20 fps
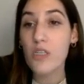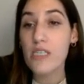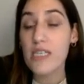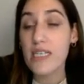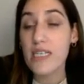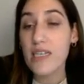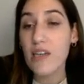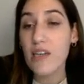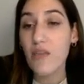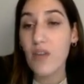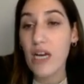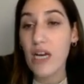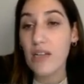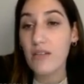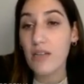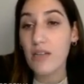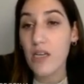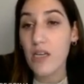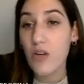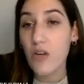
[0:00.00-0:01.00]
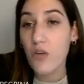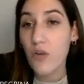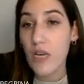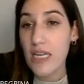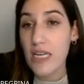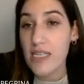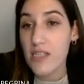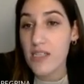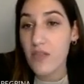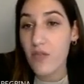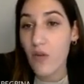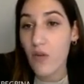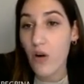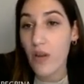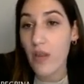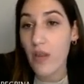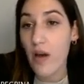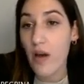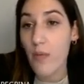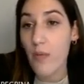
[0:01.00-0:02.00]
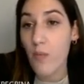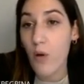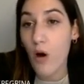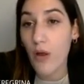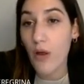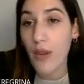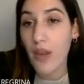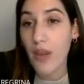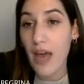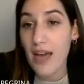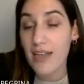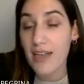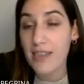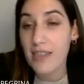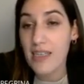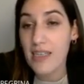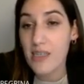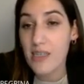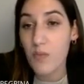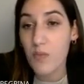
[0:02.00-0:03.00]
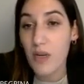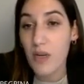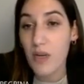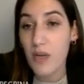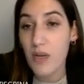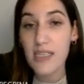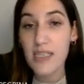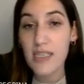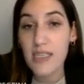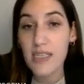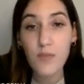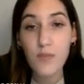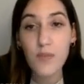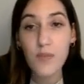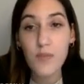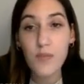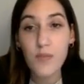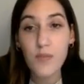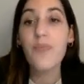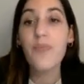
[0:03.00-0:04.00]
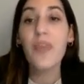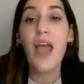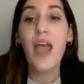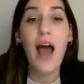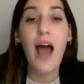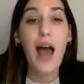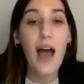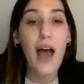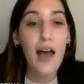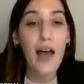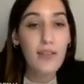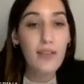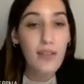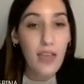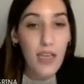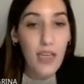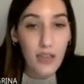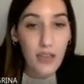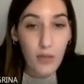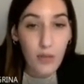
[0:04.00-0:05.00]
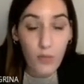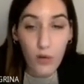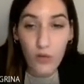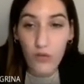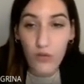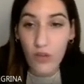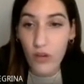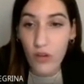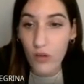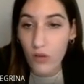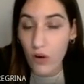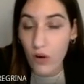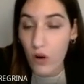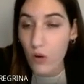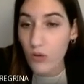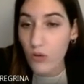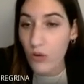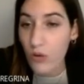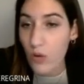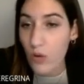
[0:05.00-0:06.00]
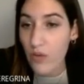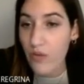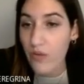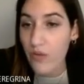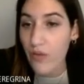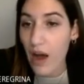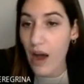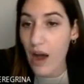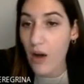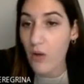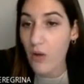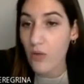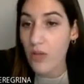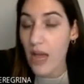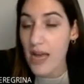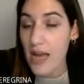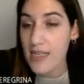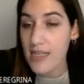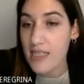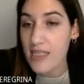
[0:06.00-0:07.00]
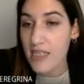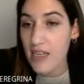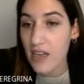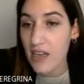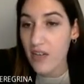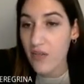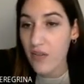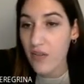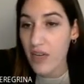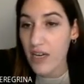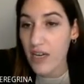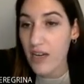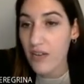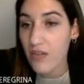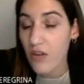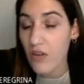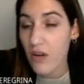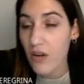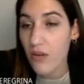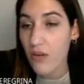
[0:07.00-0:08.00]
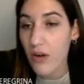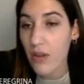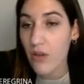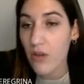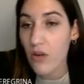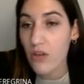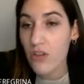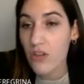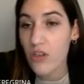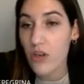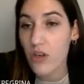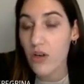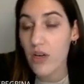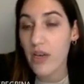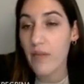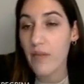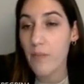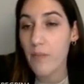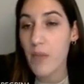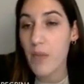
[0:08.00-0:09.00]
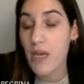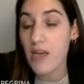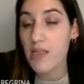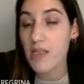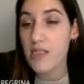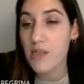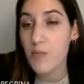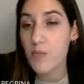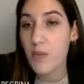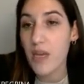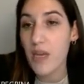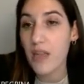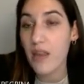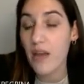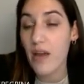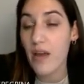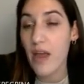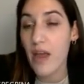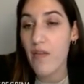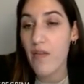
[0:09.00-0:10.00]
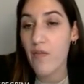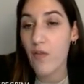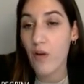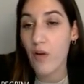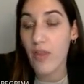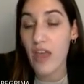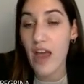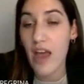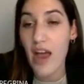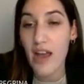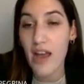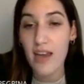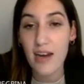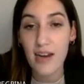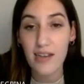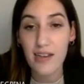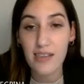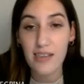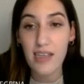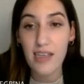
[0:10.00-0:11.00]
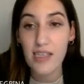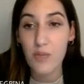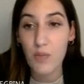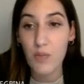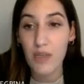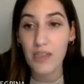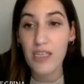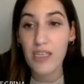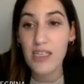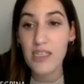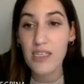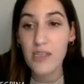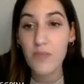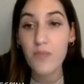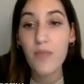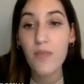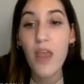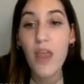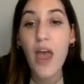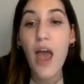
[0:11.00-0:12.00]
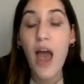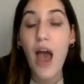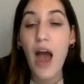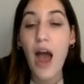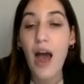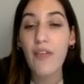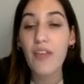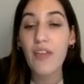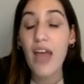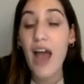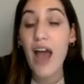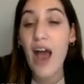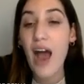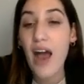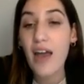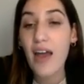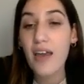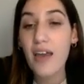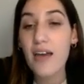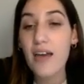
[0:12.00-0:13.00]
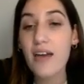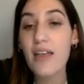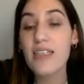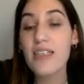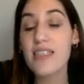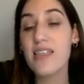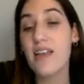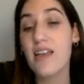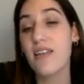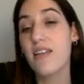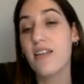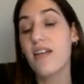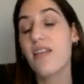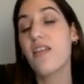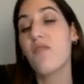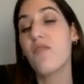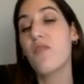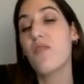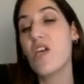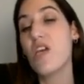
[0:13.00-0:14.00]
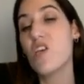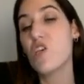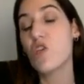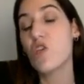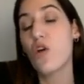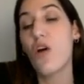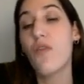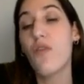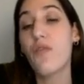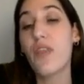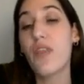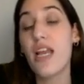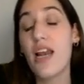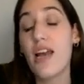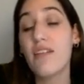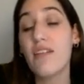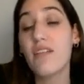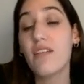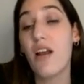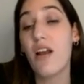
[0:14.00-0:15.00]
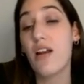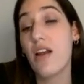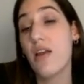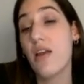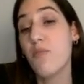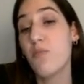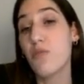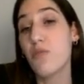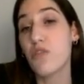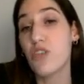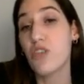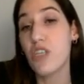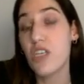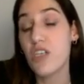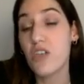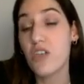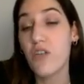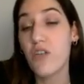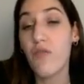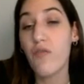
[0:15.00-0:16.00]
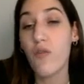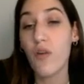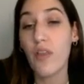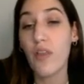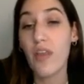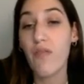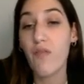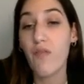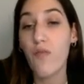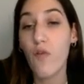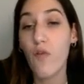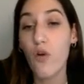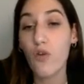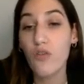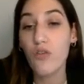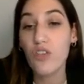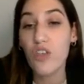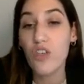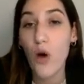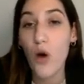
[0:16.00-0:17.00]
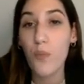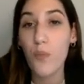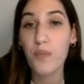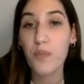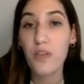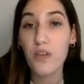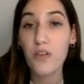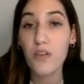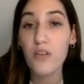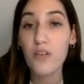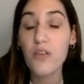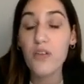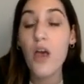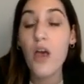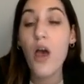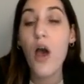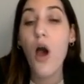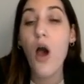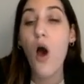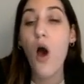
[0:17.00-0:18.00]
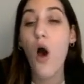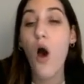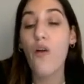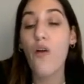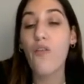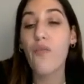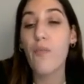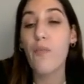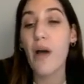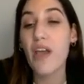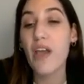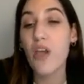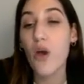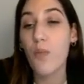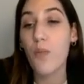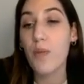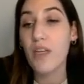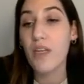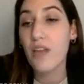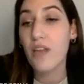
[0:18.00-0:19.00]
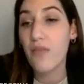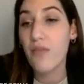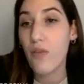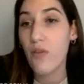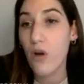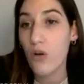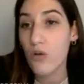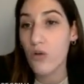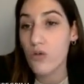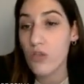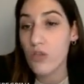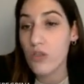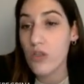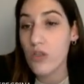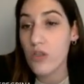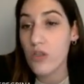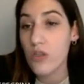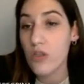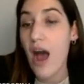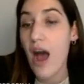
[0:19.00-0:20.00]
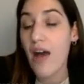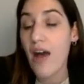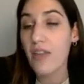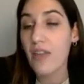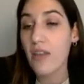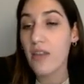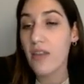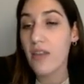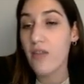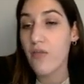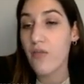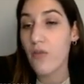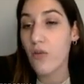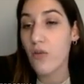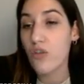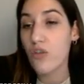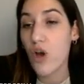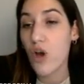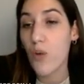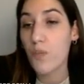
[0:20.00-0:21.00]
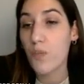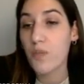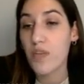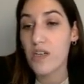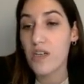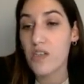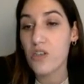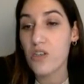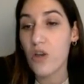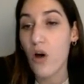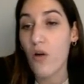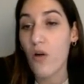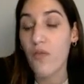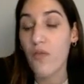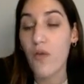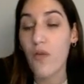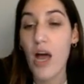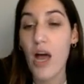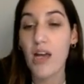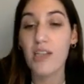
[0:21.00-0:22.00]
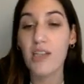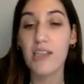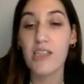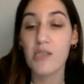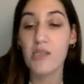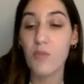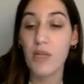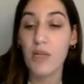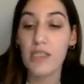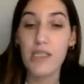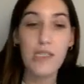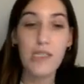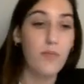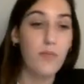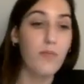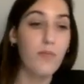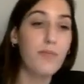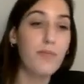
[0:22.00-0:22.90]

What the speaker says: significantly increased for both astigmatisms, and in the mountain road, we found a significant reduction in mean speed for the higher astigmatism and higher standard deviation of the lateral lane position for the 4 diopters of myopic defocus and the 4 diopters of astigmatism.